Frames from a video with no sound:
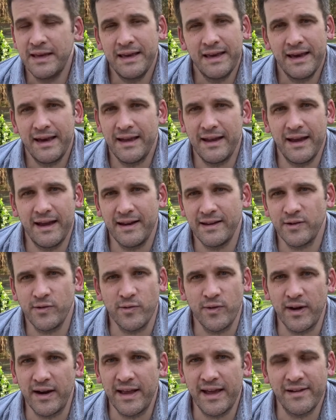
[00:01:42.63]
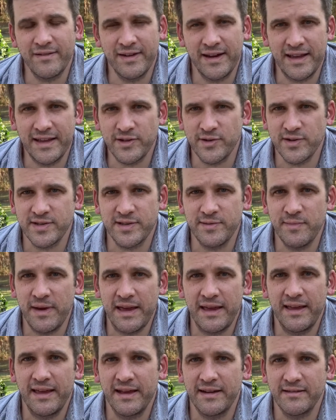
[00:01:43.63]
and I don't really have any interest in
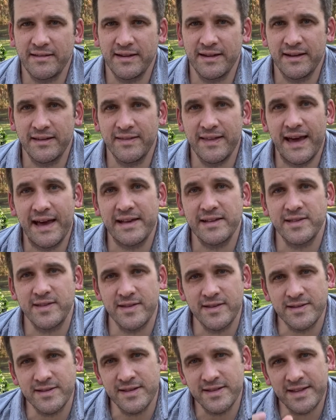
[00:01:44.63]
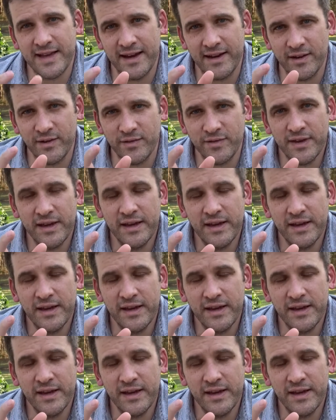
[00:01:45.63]
making anything like that. So there's this kind of